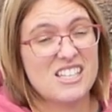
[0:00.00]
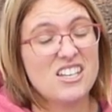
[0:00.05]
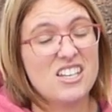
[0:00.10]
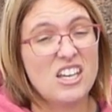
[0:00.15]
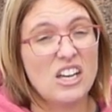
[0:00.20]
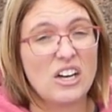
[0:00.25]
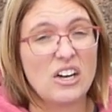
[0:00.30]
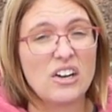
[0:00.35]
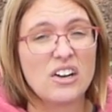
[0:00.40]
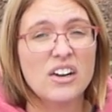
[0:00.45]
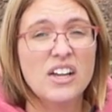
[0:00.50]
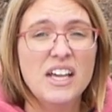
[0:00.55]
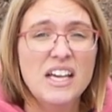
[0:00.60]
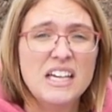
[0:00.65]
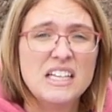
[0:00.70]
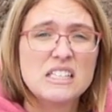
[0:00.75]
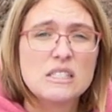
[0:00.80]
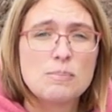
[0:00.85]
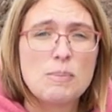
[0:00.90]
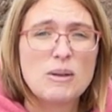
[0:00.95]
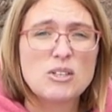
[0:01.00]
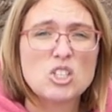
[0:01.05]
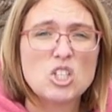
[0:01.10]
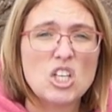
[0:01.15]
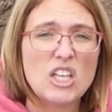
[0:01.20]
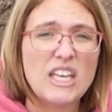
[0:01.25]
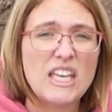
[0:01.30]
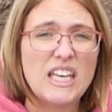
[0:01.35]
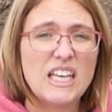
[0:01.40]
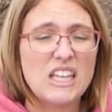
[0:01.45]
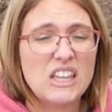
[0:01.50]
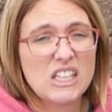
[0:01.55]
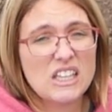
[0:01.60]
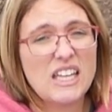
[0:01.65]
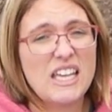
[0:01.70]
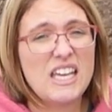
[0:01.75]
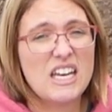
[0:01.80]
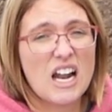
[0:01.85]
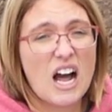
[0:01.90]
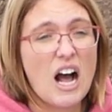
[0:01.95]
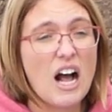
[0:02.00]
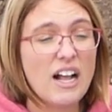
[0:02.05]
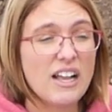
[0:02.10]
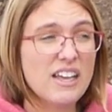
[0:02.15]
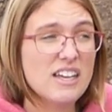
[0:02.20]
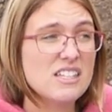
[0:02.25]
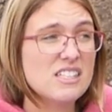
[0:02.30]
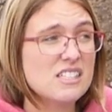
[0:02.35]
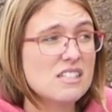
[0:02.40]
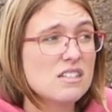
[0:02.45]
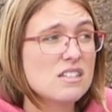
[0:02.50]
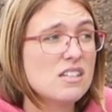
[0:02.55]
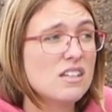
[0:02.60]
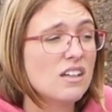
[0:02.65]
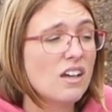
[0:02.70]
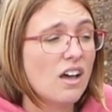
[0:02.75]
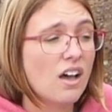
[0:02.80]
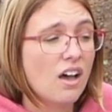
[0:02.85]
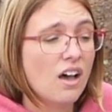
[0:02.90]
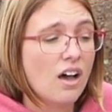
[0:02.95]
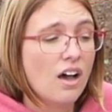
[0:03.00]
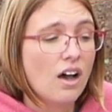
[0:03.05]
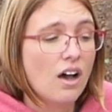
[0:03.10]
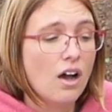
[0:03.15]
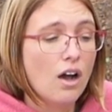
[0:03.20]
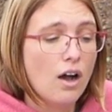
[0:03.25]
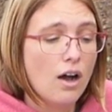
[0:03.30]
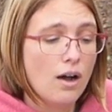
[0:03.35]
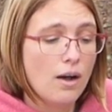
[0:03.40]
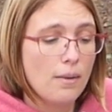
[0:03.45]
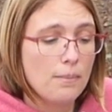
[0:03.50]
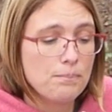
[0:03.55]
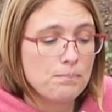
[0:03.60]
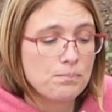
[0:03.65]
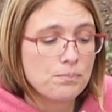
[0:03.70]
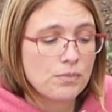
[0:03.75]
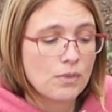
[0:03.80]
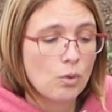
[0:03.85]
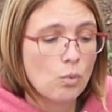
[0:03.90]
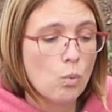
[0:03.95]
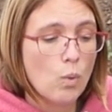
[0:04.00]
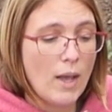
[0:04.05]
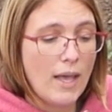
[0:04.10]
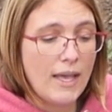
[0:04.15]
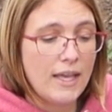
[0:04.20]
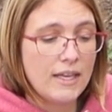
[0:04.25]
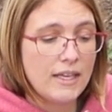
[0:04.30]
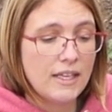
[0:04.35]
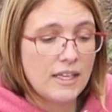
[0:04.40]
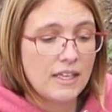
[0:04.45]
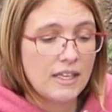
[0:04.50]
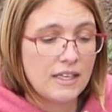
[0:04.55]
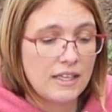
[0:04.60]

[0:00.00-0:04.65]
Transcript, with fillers: in here, especially in the late August um, when